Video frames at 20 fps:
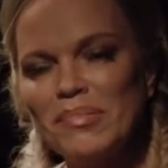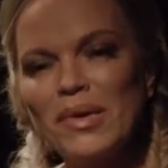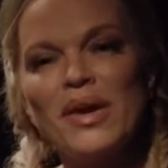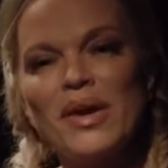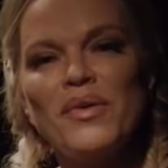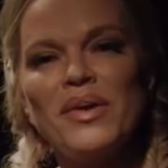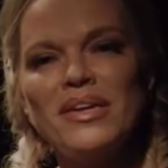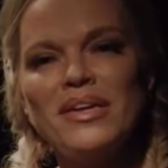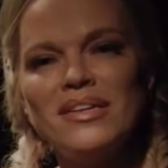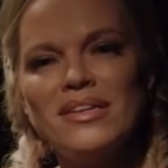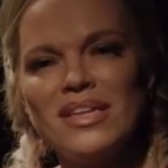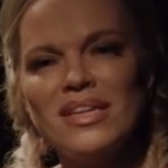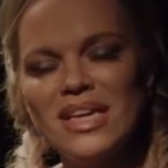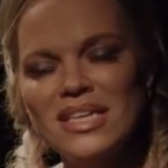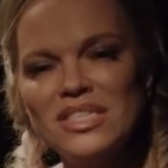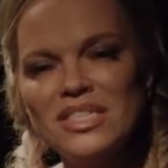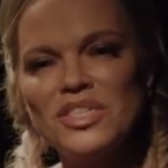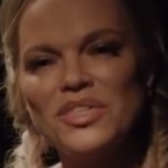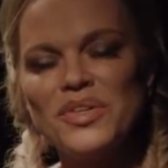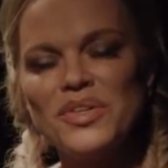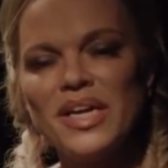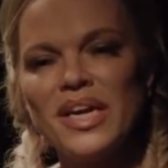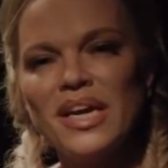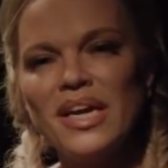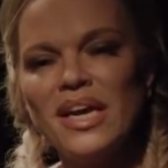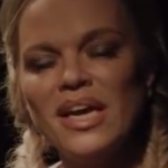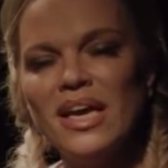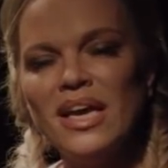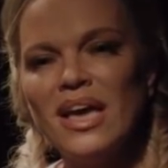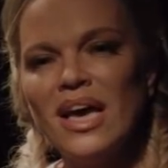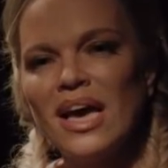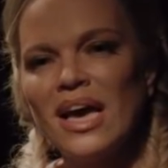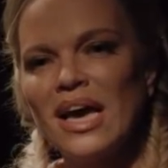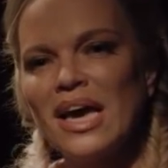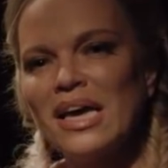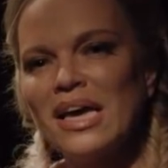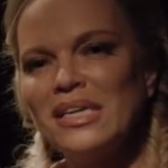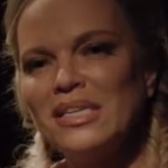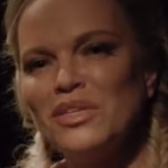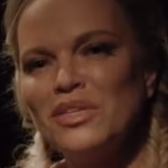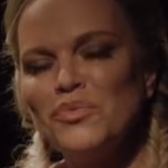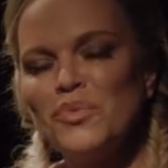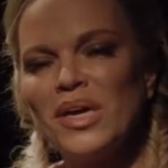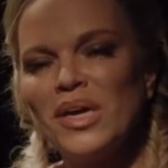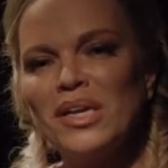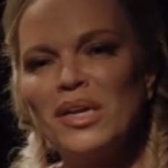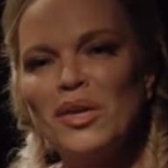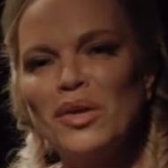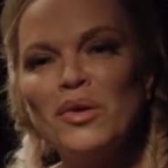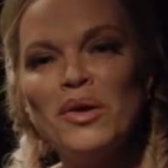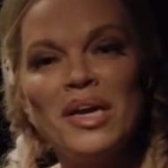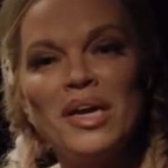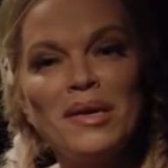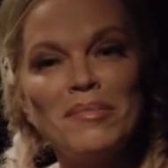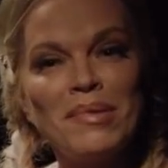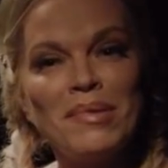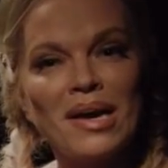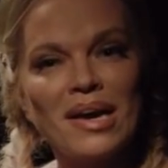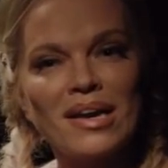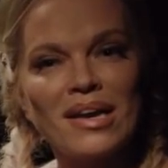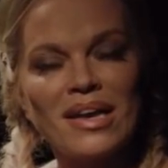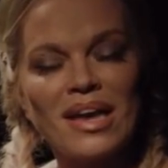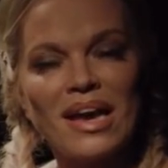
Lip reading: period in history, and when looking back